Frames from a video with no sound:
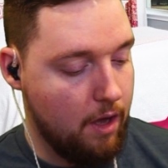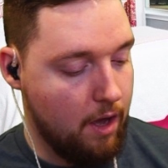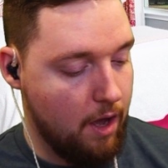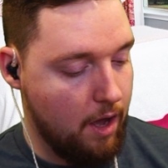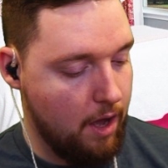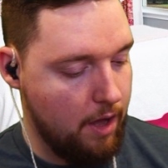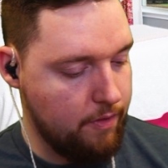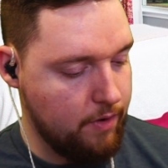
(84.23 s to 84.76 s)

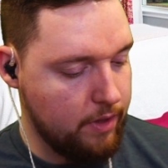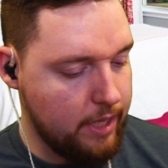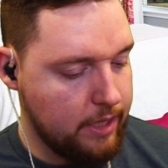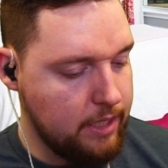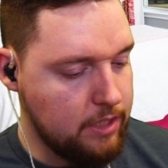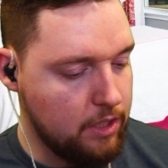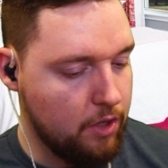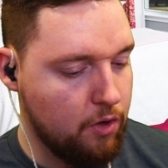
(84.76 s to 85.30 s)
They're like
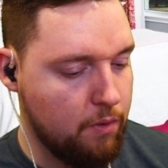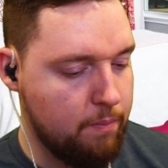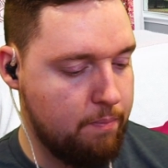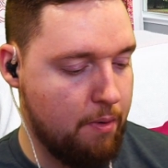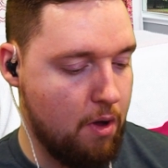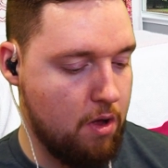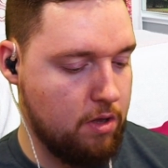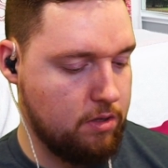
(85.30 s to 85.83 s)
these little
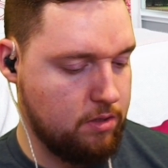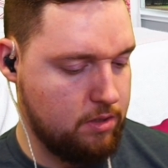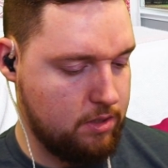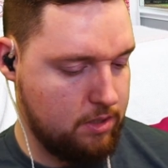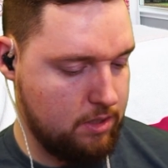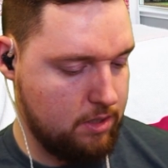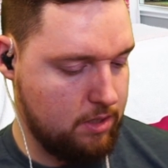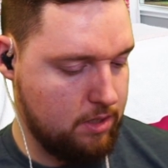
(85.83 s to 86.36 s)

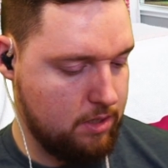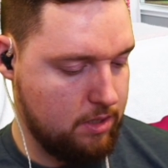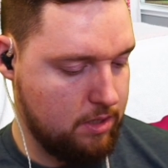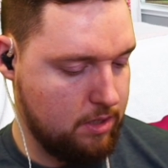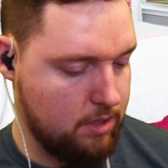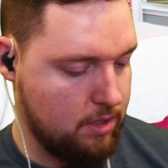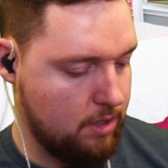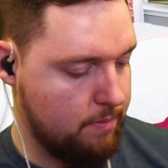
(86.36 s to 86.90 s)
balls.
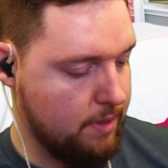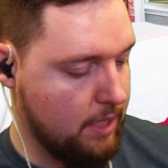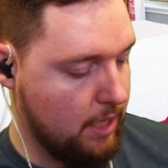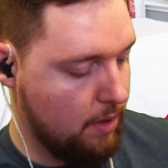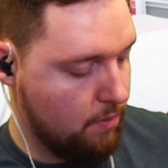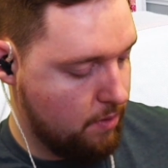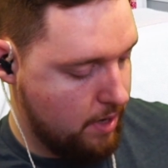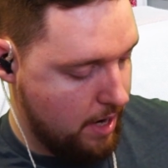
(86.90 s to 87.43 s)
Let me
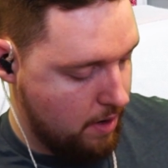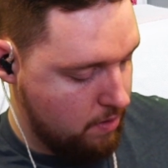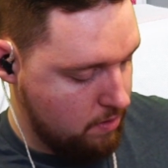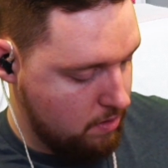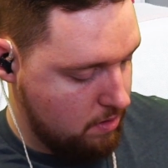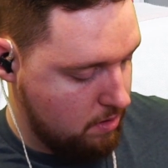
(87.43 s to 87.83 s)
get one out.